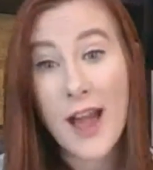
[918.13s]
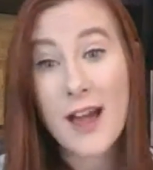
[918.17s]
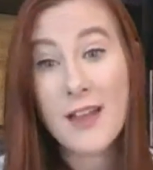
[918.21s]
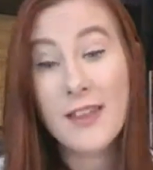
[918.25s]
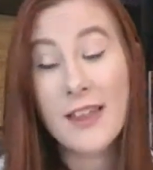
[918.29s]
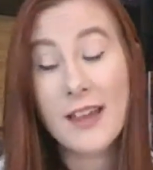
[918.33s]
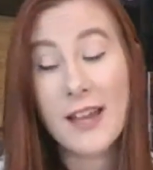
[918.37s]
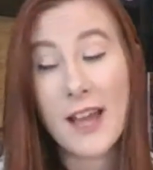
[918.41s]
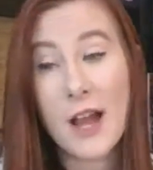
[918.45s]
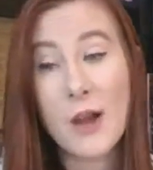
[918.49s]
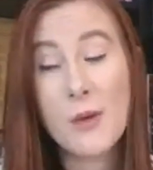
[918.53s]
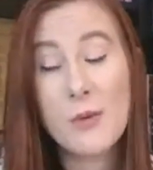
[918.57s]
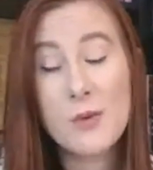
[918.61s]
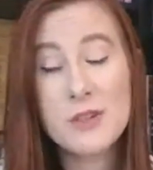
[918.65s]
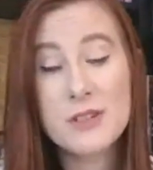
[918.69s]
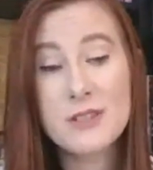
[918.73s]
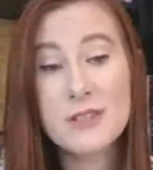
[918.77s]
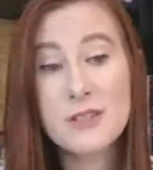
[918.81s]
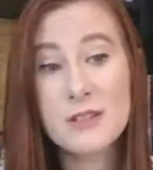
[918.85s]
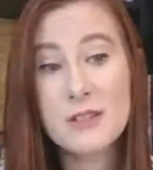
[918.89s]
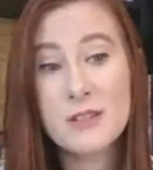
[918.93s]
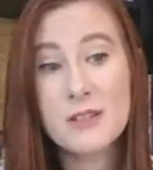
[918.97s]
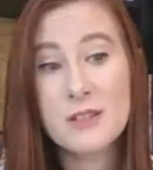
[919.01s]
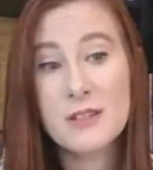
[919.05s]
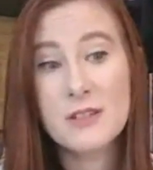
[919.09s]
Like I was
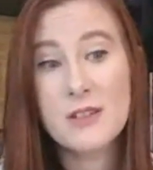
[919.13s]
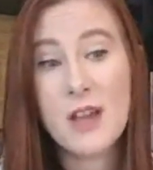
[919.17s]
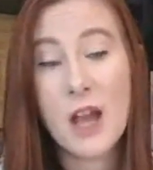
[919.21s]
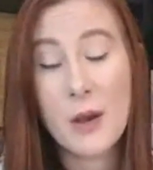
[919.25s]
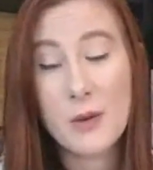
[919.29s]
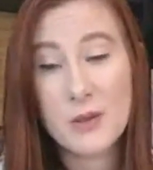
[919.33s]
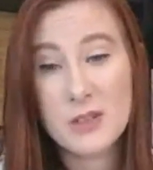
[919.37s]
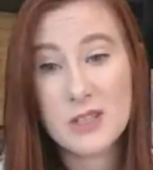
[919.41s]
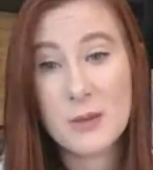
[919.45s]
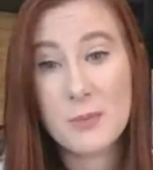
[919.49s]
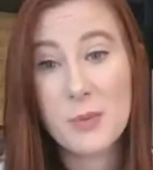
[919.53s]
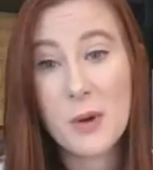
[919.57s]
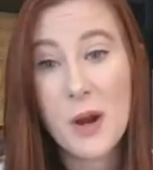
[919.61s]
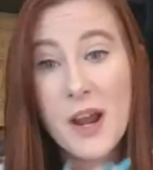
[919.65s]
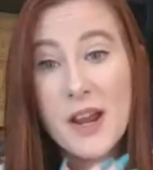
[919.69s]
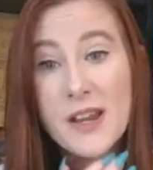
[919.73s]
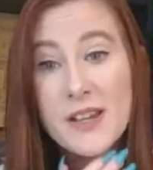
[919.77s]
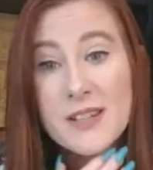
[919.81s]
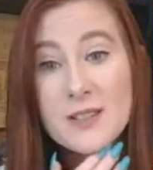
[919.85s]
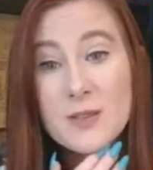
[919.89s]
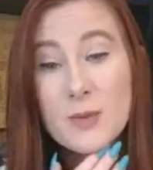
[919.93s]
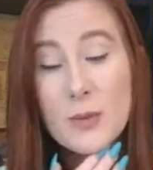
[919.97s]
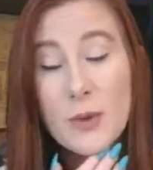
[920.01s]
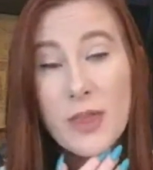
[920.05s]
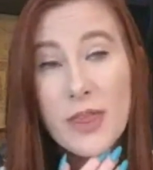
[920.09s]
surprised
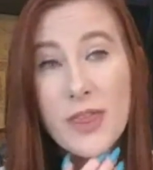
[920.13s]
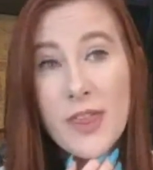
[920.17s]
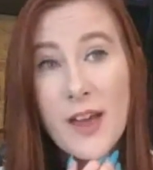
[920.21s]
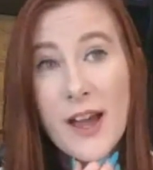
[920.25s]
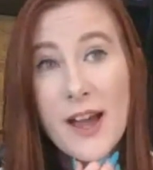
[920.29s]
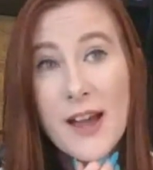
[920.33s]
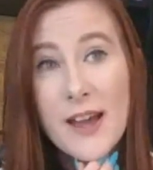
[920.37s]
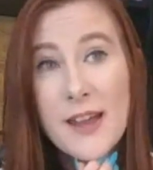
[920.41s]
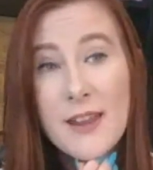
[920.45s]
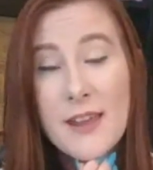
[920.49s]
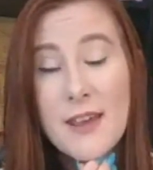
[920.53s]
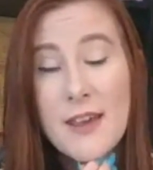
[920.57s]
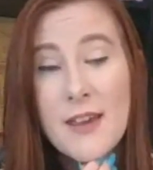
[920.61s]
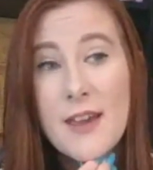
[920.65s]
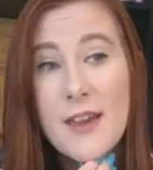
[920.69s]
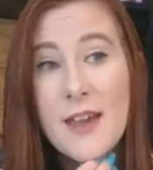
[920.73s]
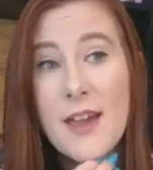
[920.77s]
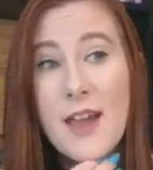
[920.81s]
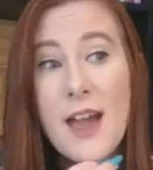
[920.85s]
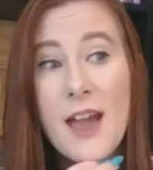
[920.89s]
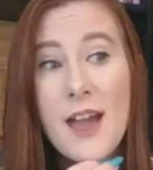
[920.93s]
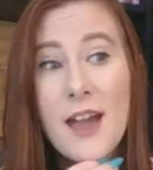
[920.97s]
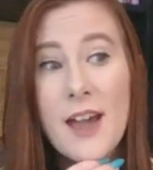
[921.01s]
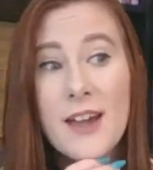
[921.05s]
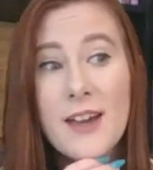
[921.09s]
with that,
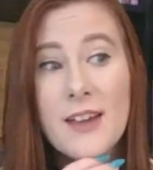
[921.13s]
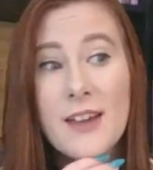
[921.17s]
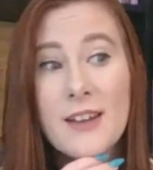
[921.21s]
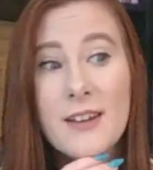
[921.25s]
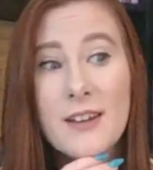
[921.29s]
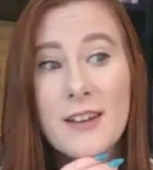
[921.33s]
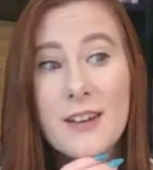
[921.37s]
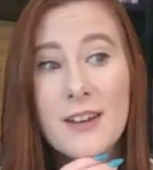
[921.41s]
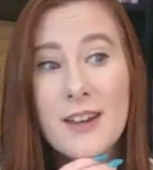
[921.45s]
and